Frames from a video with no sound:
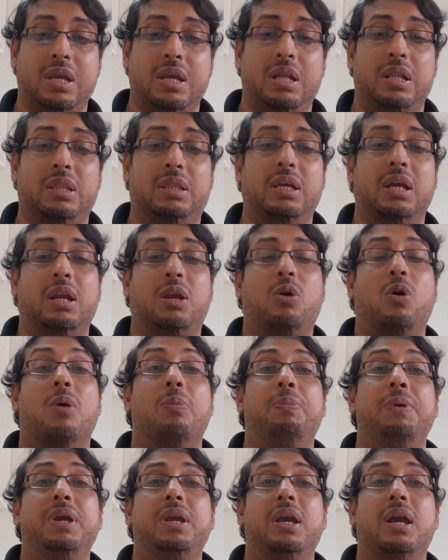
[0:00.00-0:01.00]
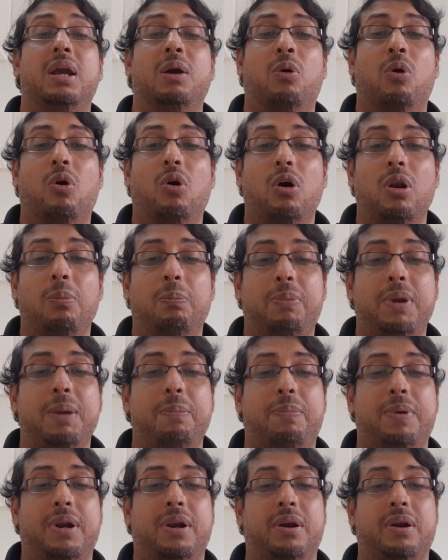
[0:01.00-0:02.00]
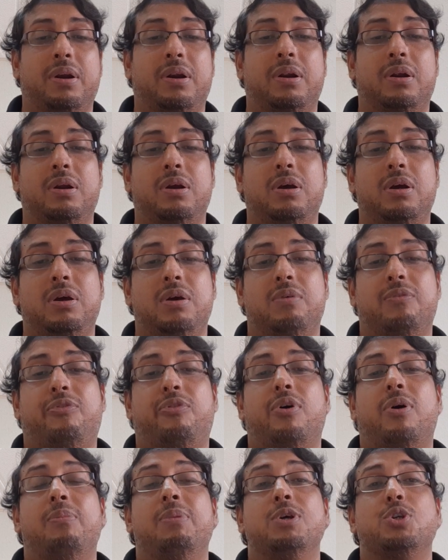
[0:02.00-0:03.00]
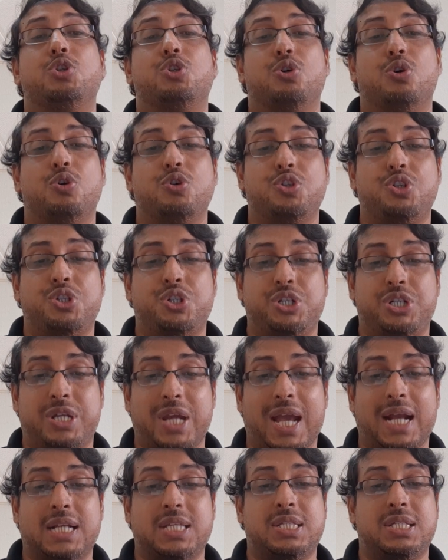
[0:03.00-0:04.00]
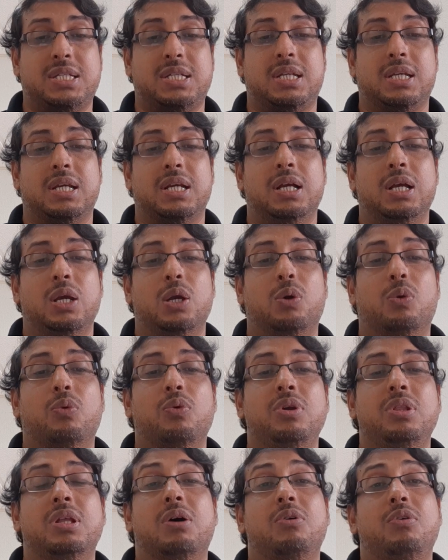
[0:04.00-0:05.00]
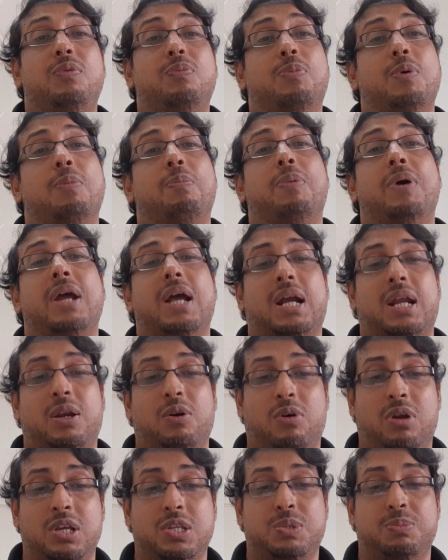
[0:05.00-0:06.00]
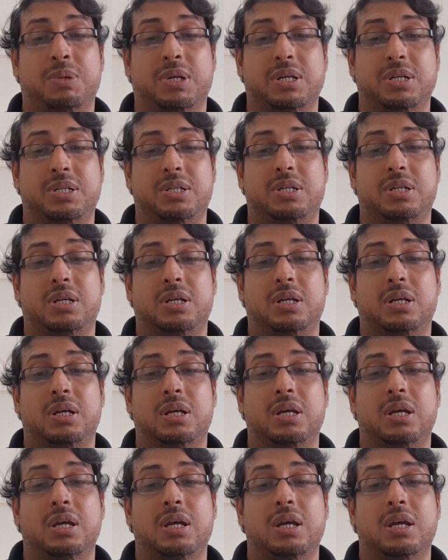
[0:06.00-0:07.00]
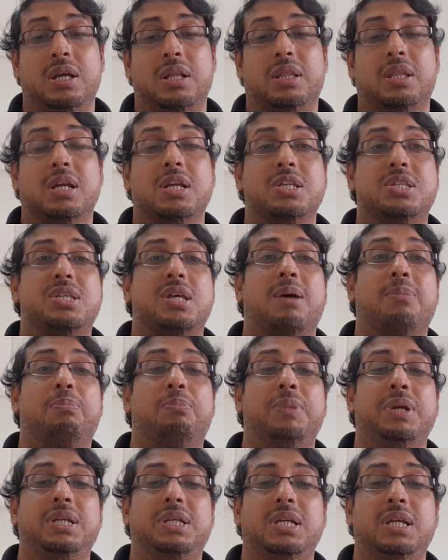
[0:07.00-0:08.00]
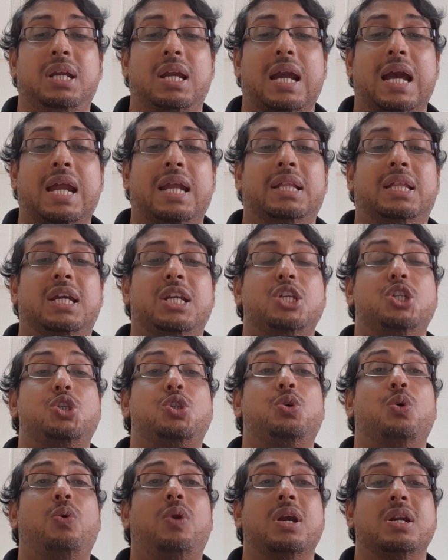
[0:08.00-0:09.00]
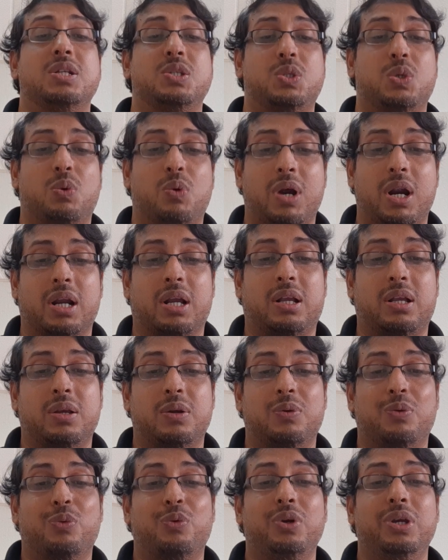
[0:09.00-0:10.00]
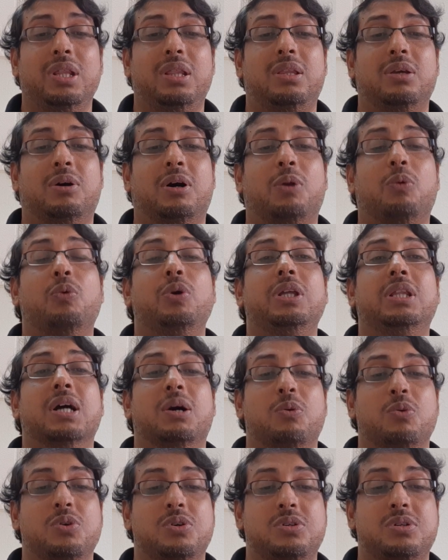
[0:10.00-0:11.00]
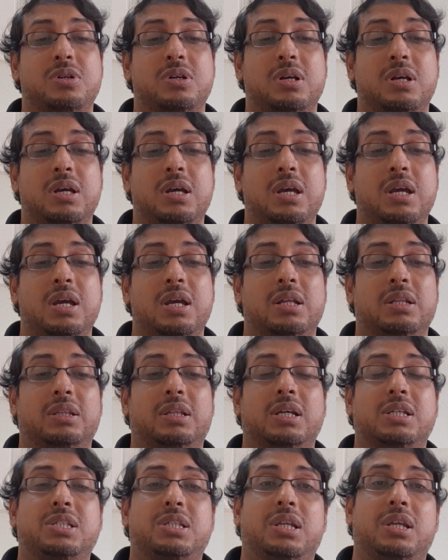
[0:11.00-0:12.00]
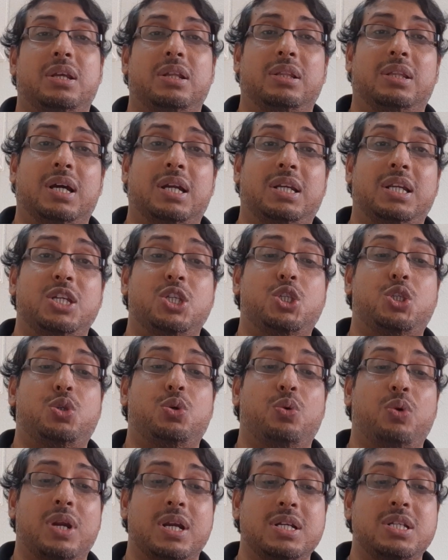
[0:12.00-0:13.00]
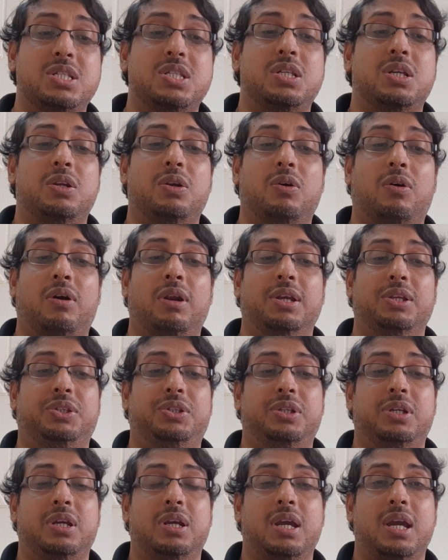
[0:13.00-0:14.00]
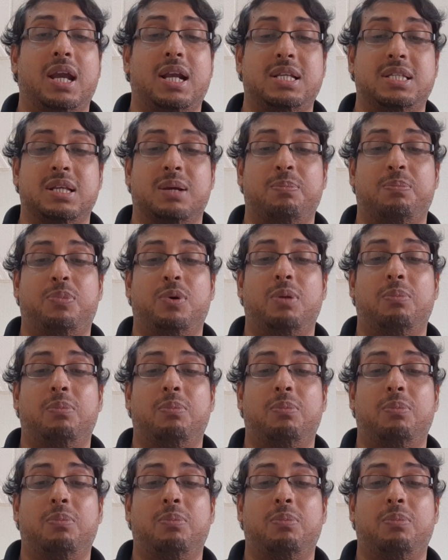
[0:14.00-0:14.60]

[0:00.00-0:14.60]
Then copying a whole paper from a source text without proper acknowledgement. Then submitting another student's work with or without that student's knowledge. Example,